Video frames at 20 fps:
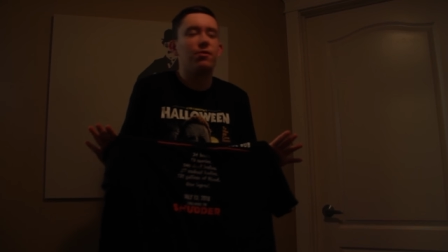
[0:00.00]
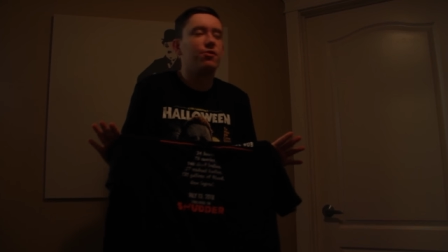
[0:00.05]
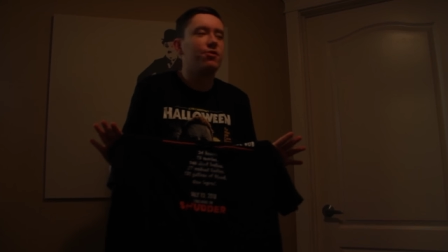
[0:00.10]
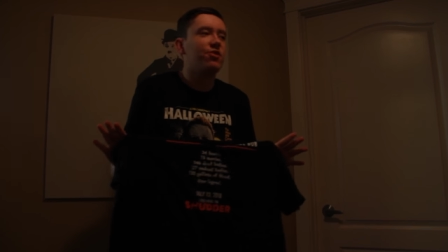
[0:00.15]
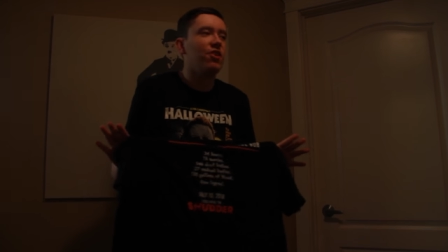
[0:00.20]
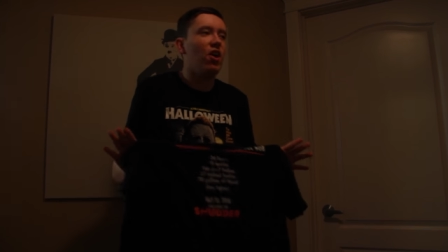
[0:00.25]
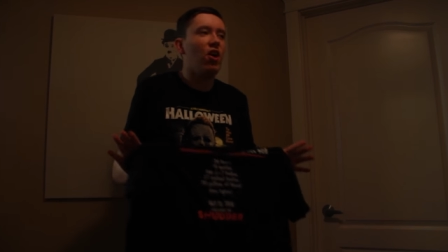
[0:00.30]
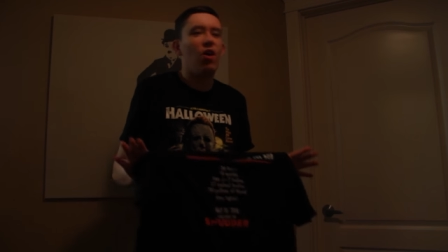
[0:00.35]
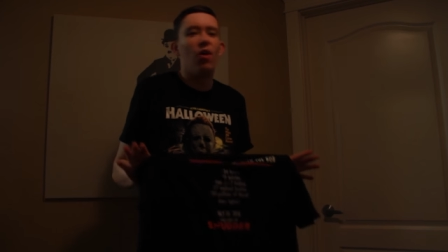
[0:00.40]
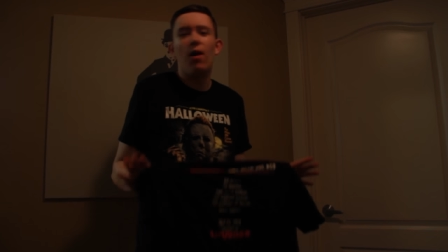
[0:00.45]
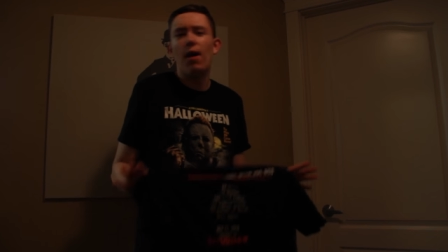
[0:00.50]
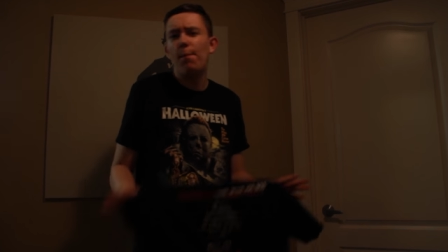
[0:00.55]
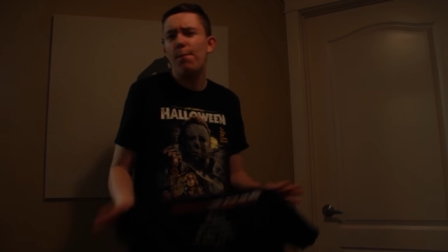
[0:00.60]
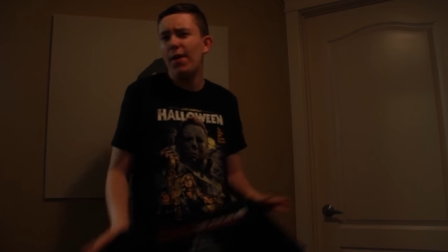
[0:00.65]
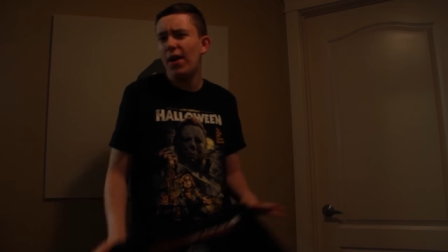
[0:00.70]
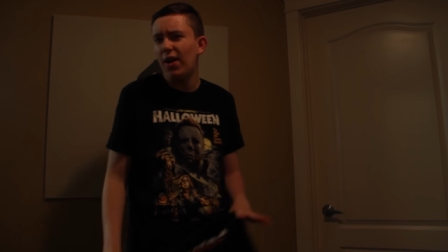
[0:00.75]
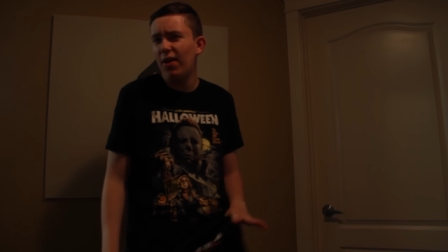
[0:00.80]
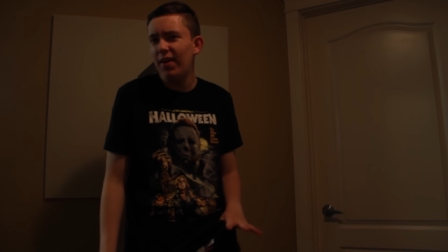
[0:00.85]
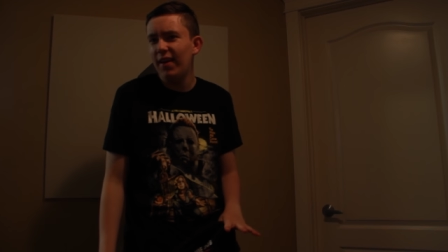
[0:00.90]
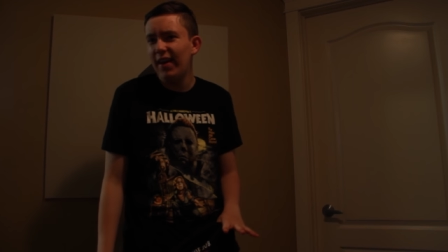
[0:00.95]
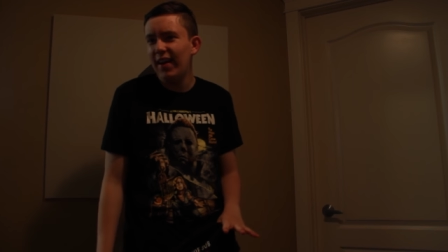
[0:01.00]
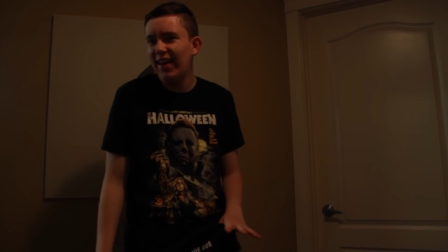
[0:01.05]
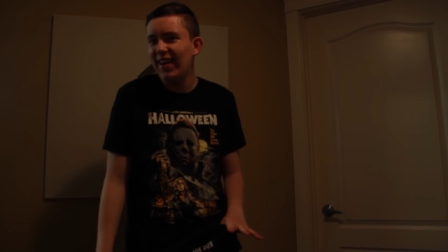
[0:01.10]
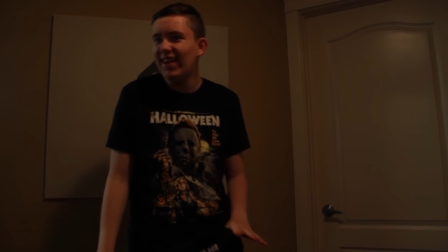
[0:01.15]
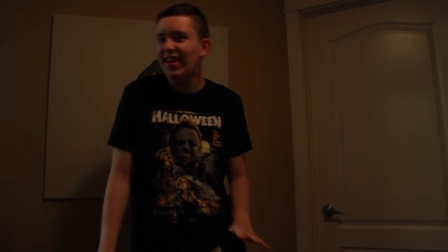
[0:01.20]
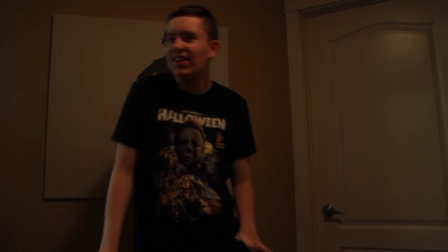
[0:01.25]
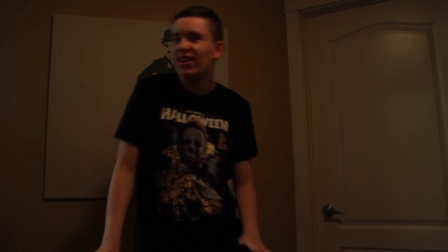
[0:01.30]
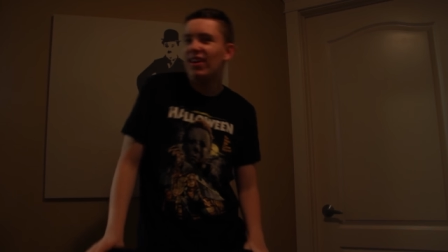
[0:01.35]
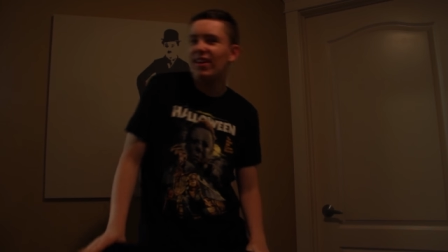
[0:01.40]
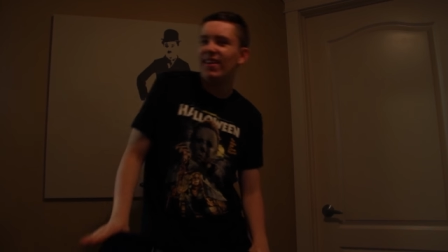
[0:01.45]
so about
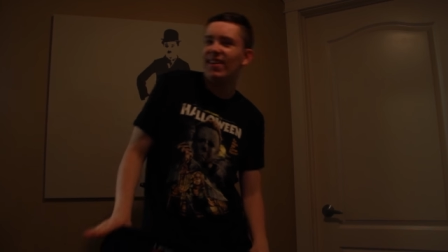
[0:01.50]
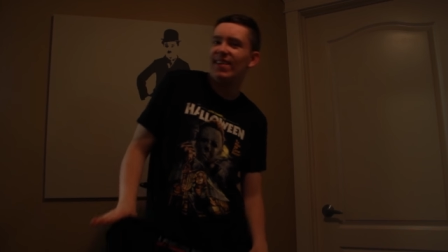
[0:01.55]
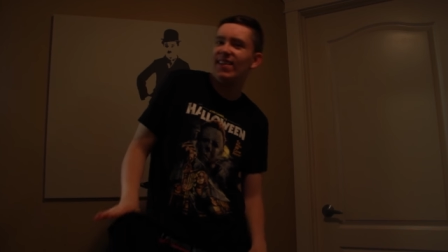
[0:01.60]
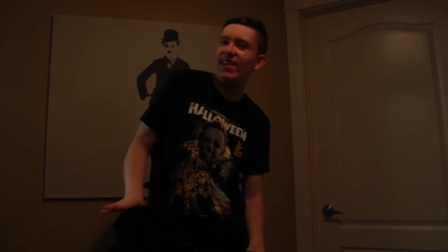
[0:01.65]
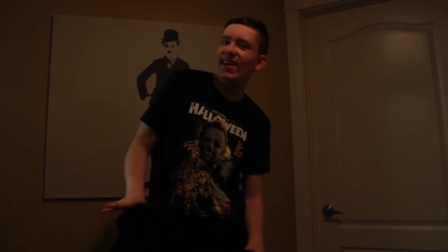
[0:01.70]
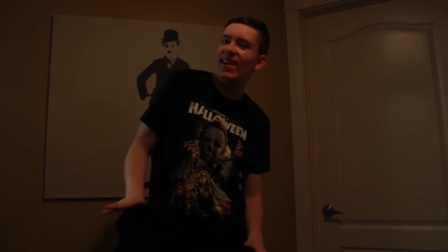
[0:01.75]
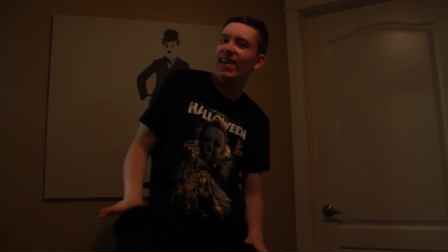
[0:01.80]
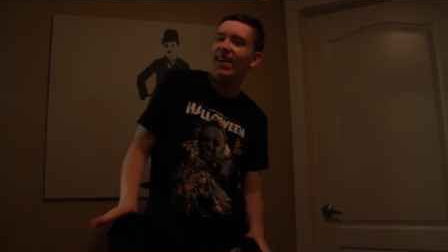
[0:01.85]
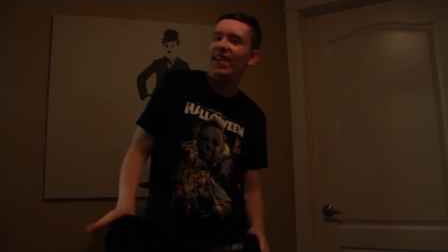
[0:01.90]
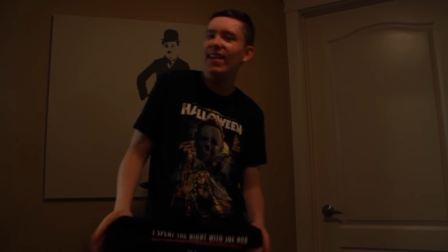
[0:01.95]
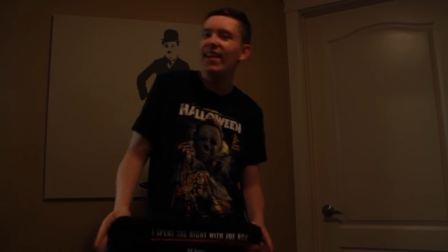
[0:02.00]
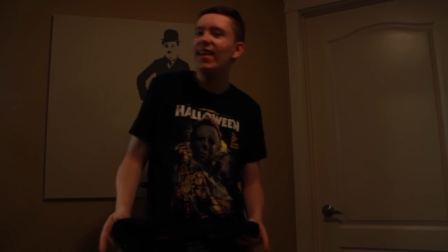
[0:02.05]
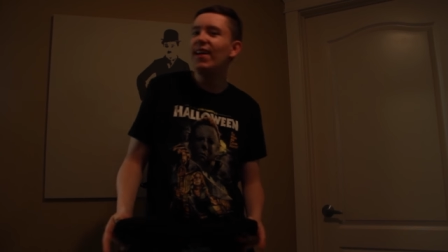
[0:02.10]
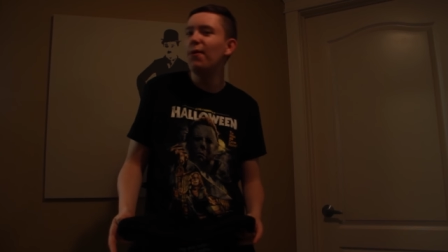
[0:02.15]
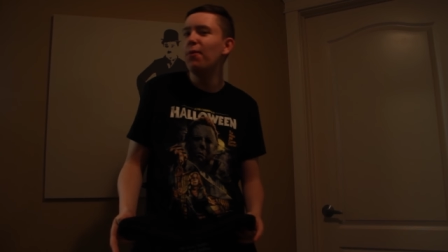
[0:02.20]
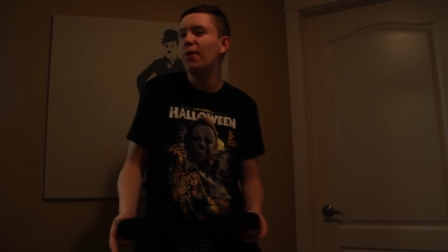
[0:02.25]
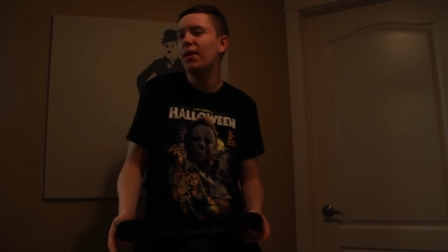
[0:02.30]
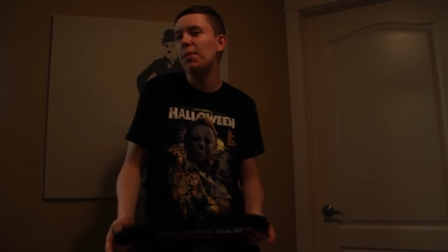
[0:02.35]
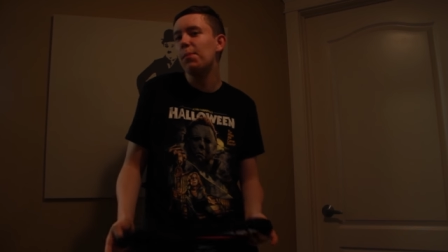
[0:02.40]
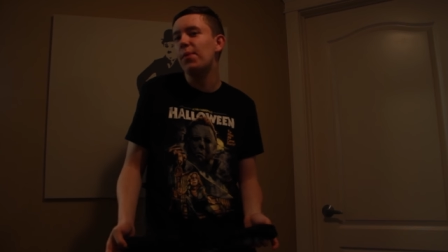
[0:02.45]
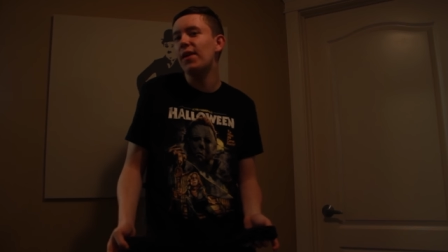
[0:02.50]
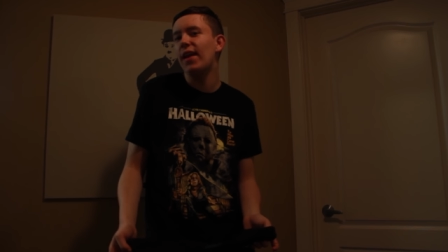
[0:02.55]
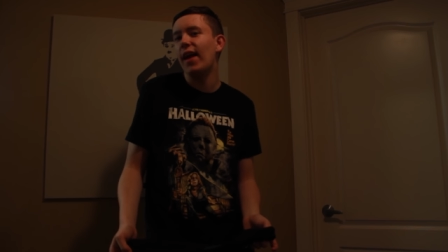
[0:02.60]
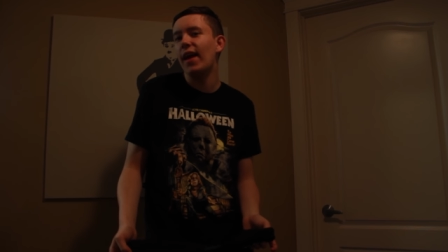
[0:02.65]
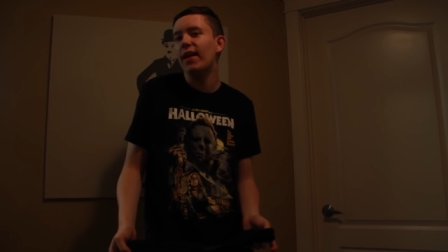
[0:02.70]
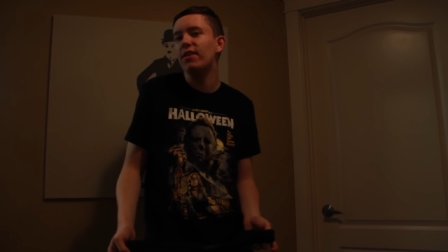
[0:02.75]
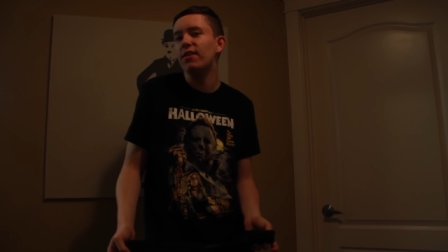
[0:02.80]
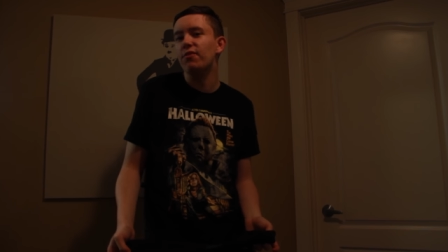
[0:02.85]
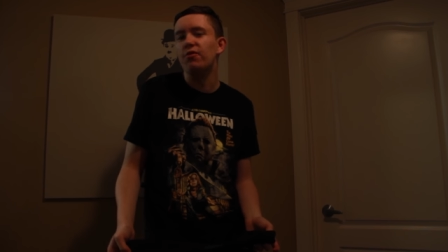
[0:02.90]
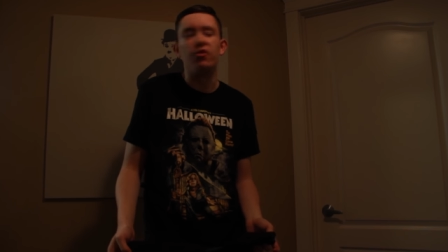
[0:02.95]
in it would have been
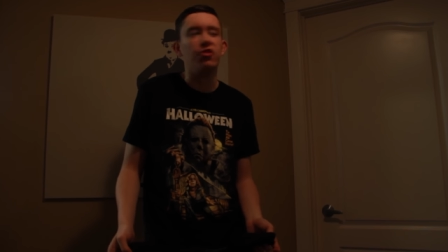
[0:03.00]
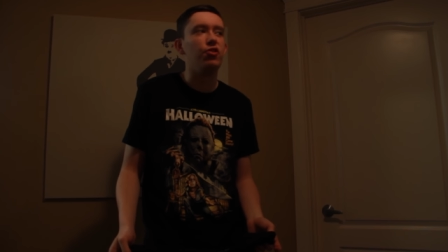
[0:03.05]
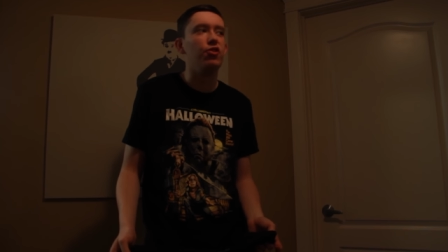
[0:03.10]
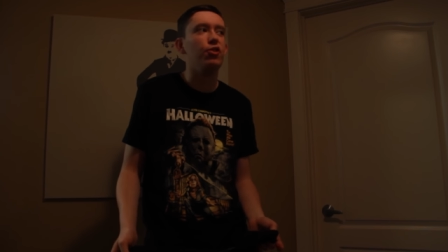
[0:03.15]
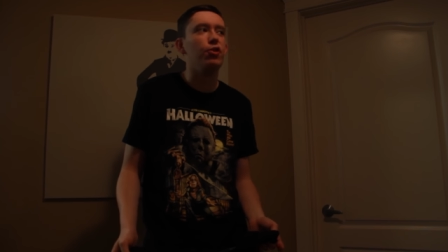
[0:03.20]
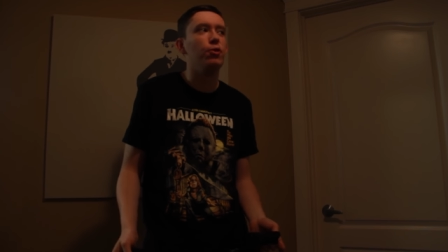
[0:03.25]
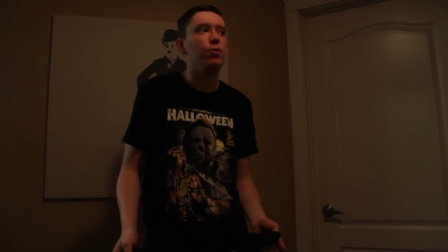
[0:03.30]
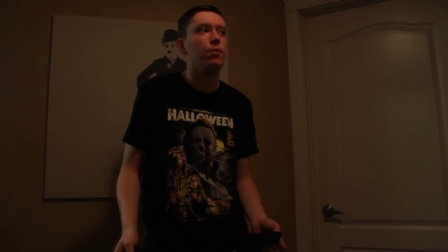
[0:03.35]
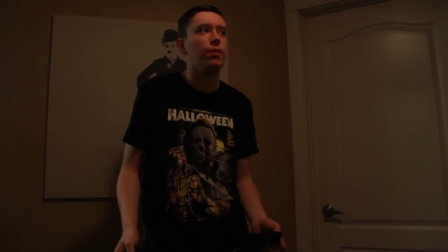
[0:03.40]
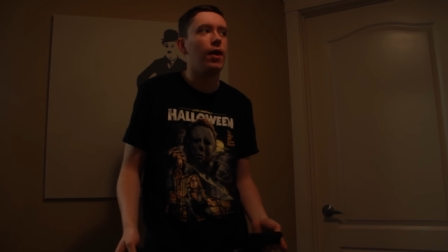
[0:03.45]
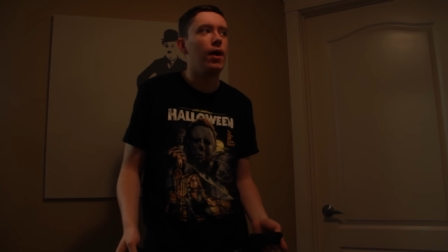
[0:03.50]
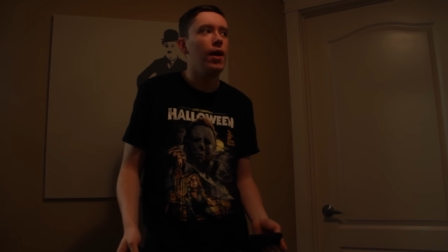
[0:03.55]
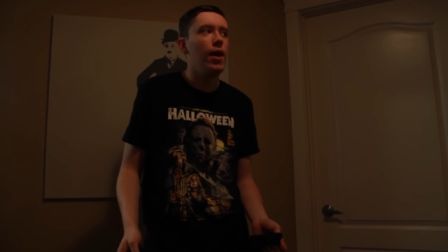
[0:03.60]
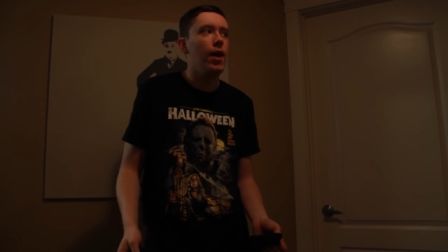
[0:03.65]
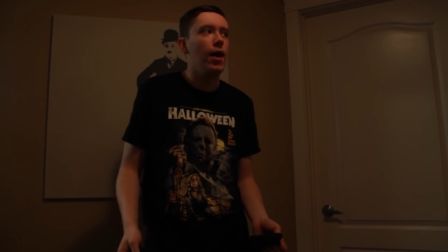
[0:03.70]
end of June,